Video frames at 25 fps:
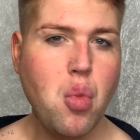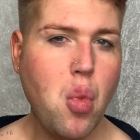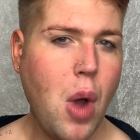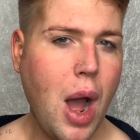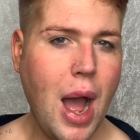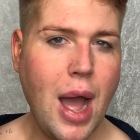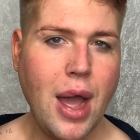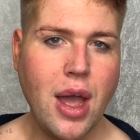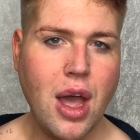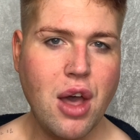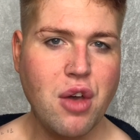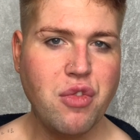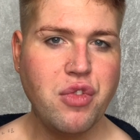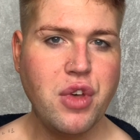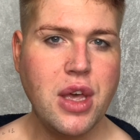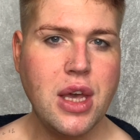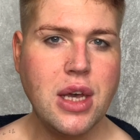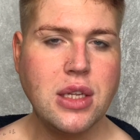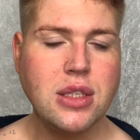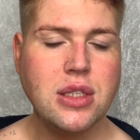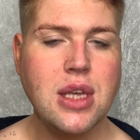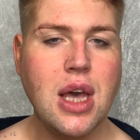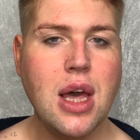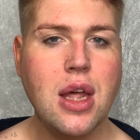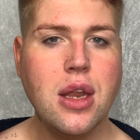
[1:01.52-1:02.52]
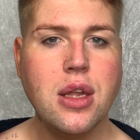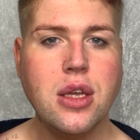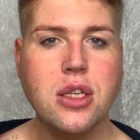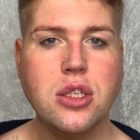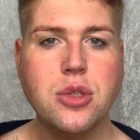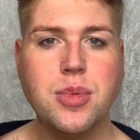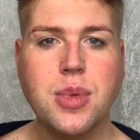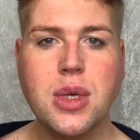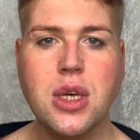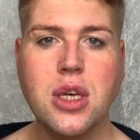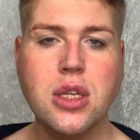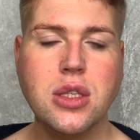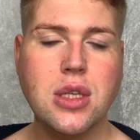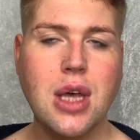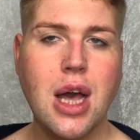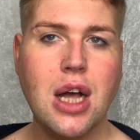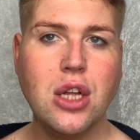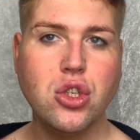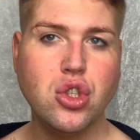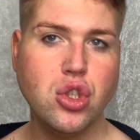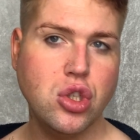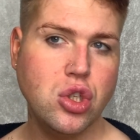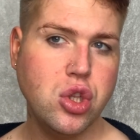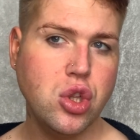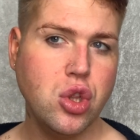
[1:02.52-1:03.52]
why I favourite tan is because I
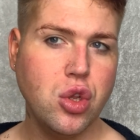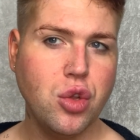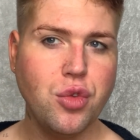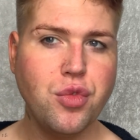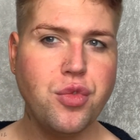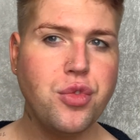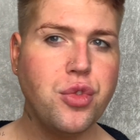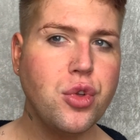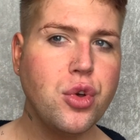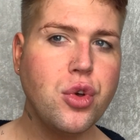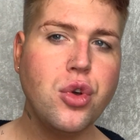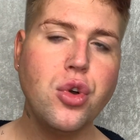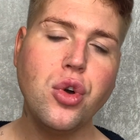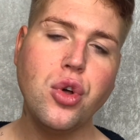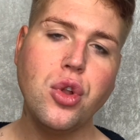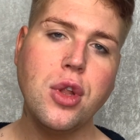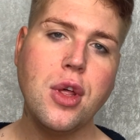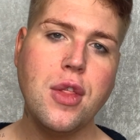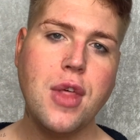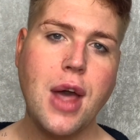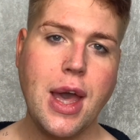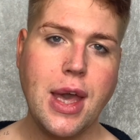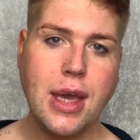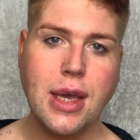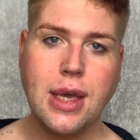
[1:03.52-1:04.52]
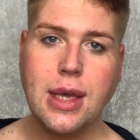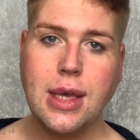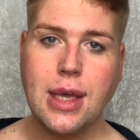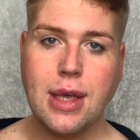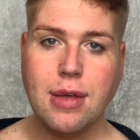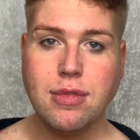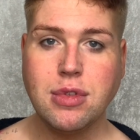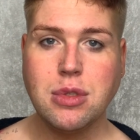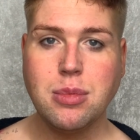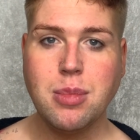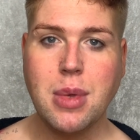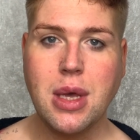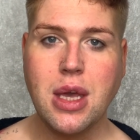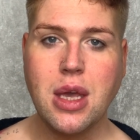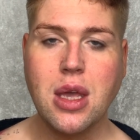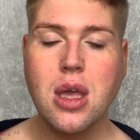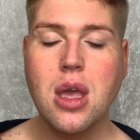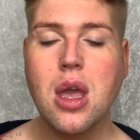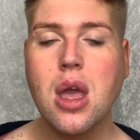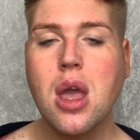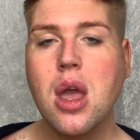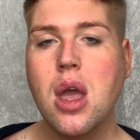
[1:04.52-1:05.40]
just love the colour that it gives me.